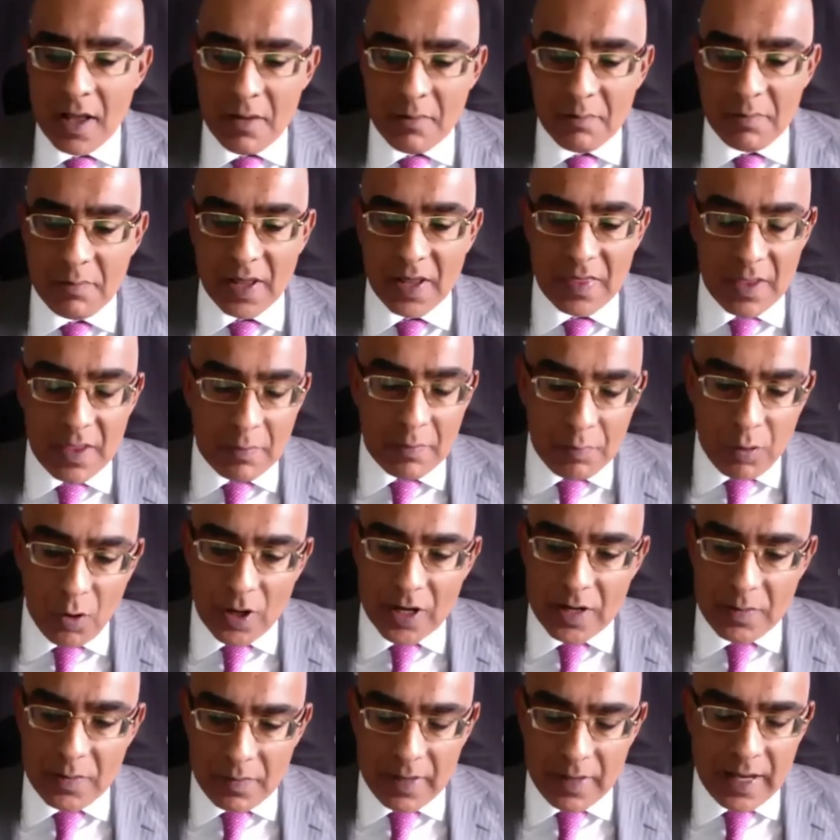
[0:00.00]
But the
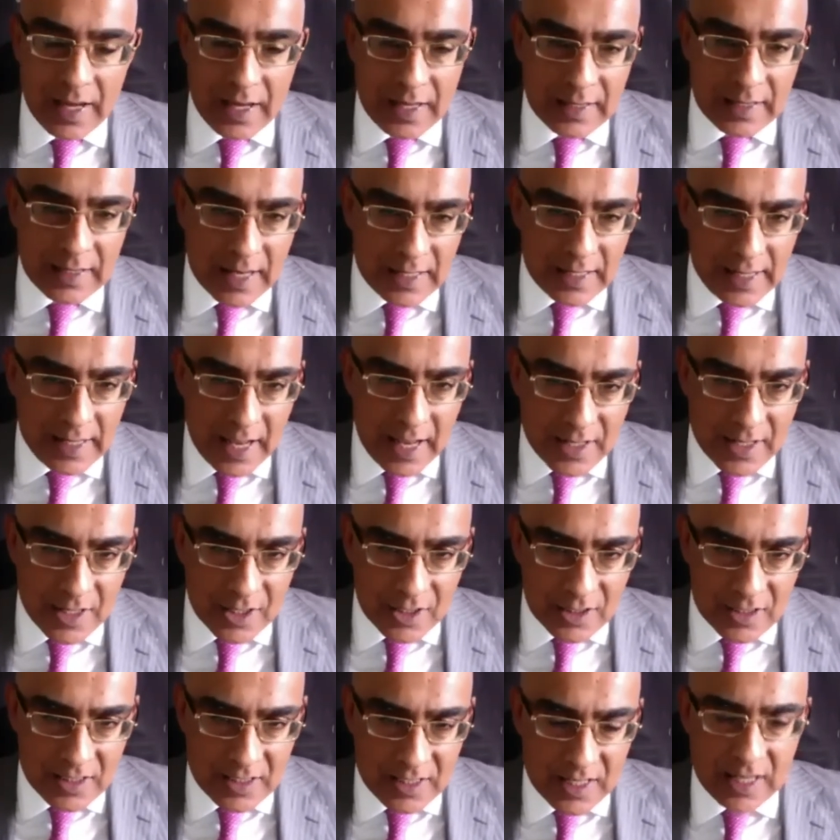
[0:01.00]
point being that Kenya
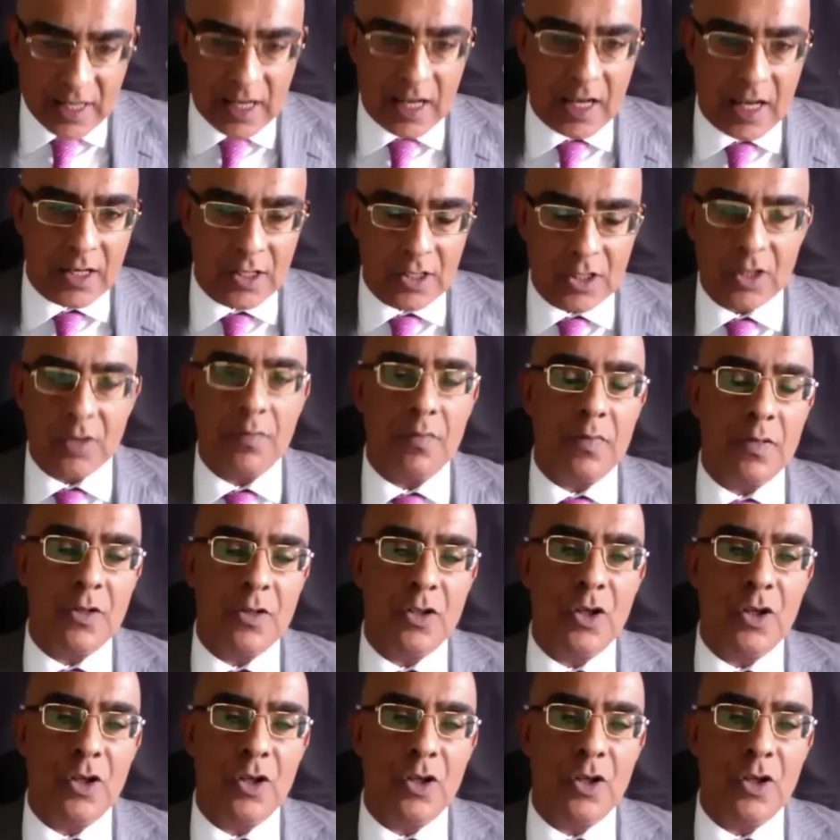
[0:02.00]
is seeking to